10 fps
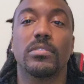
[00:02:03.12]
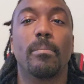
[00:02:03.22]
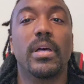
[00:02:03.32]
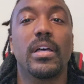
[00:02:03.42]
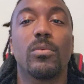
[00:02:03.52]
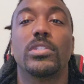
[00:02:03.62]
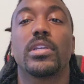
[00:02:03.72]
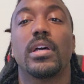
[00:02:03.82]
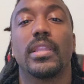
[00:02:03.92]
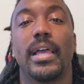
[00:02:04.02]
there was a bug
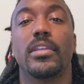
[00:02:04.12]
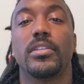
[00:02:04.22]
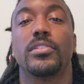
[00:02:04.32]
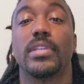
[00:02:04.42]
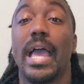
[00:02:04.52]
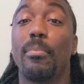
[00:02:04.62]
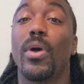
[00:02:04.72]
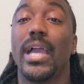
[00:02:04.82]
which could allow users' Apple